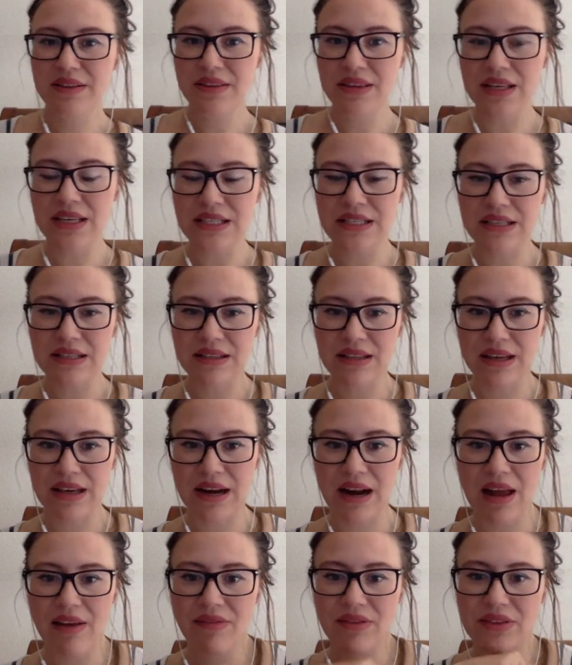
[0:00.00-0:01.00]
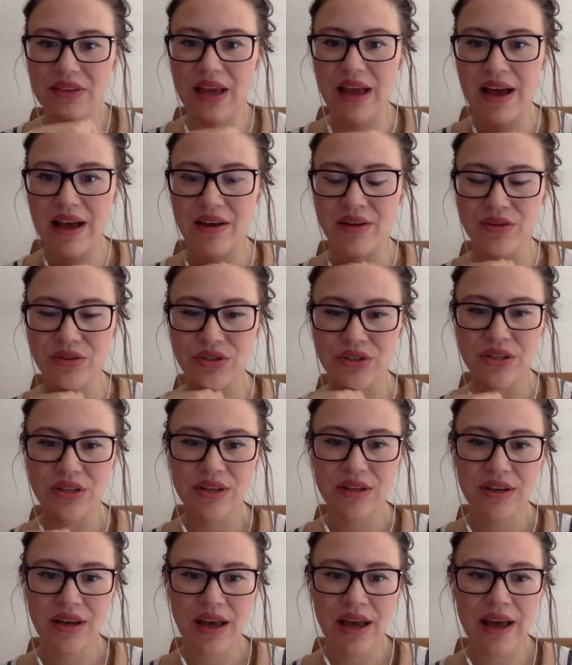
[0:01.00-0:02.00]
These are the 11th house,
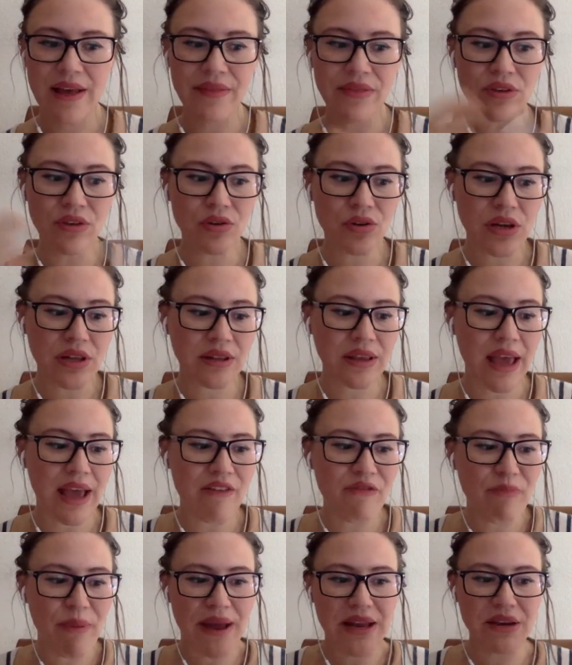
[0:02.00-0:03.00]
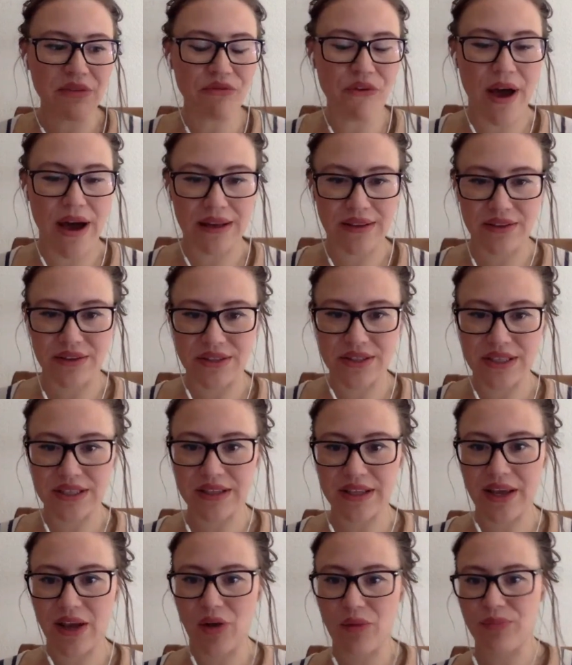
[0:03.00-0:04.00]
and you can have benefactors that
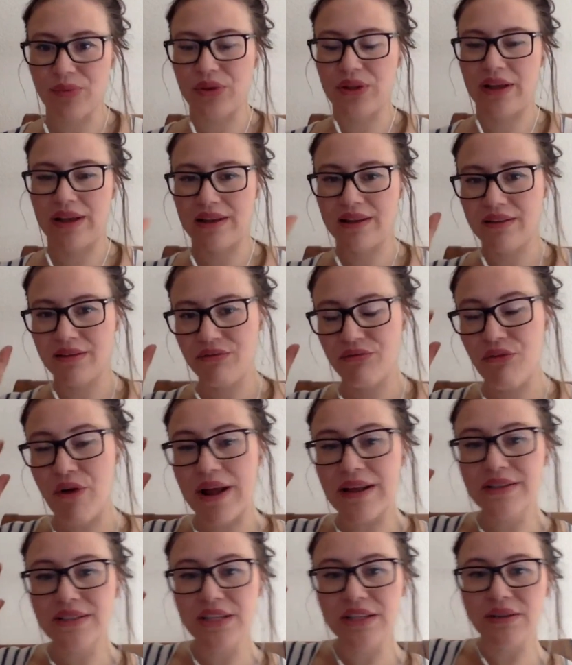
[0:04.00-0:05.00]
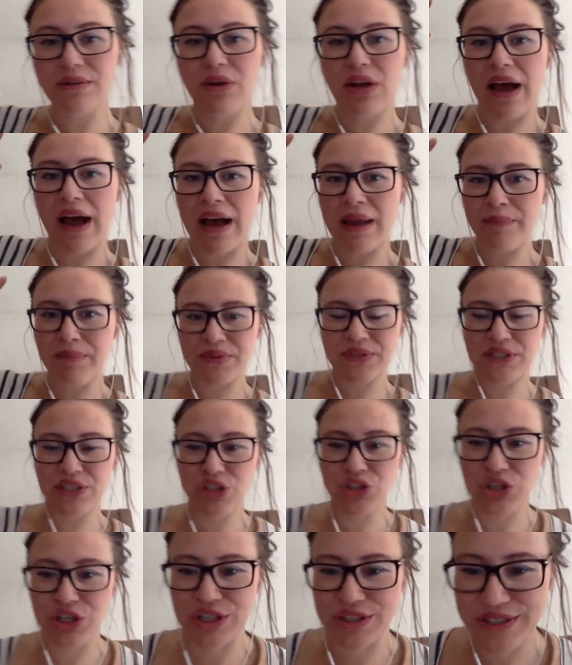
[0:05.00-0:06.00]
help you, like friends in high
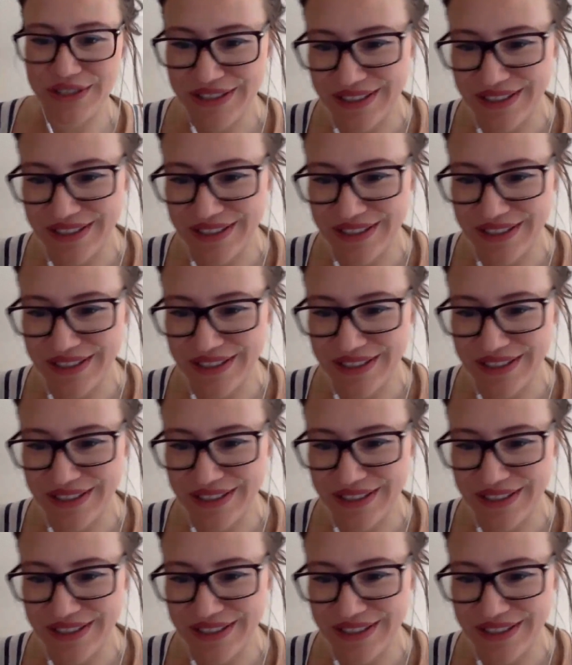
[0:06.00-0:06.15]
positions